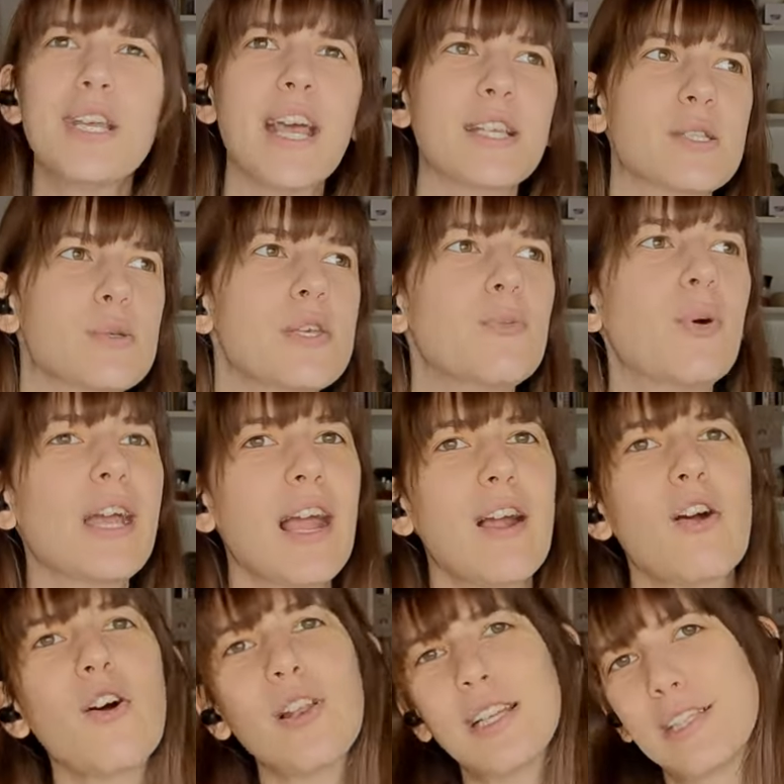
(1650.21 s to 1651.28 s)
yes, we
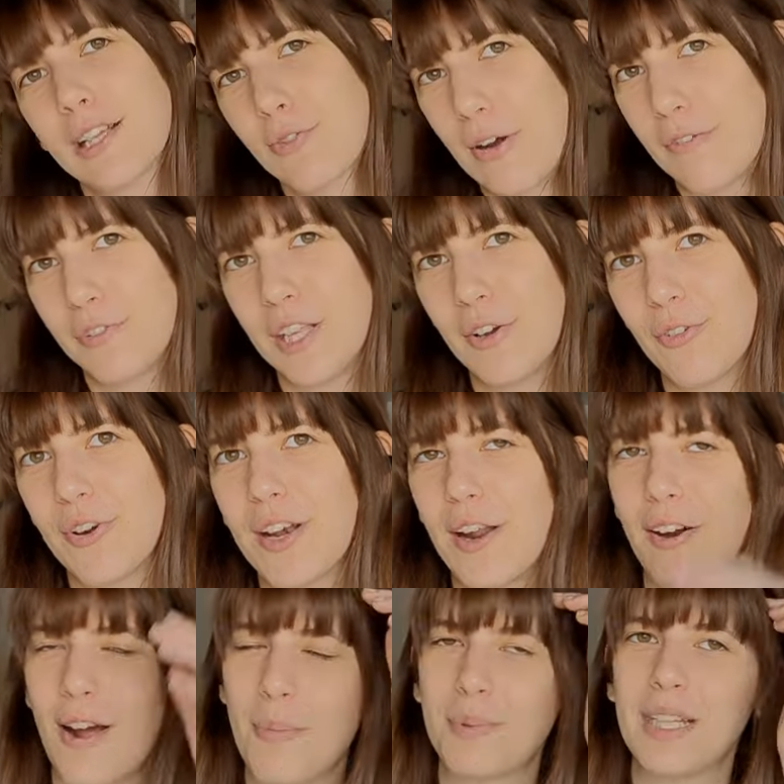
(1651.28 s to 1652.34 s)
can call it crafty
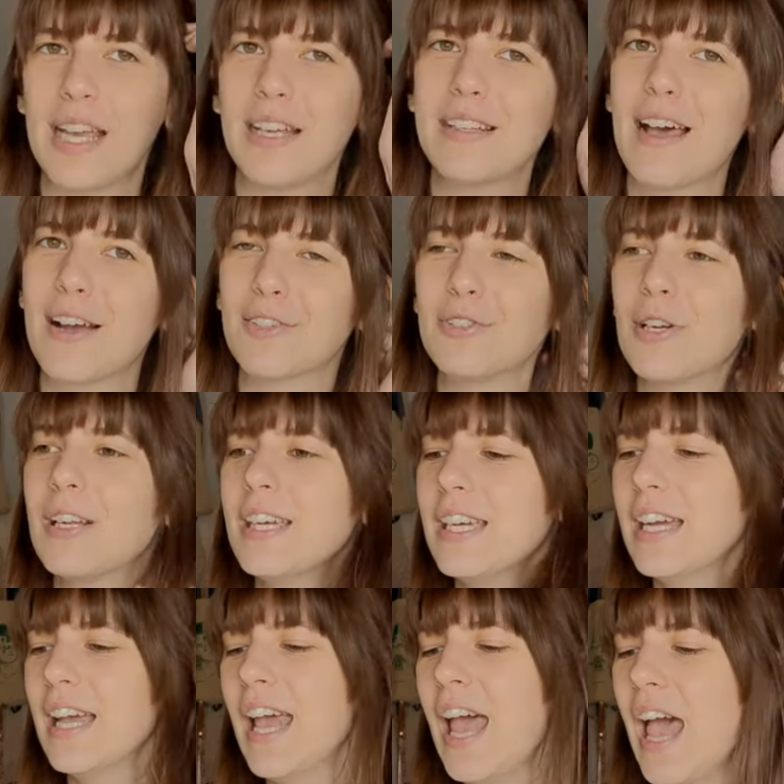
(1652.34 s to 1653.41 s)
corner update actually,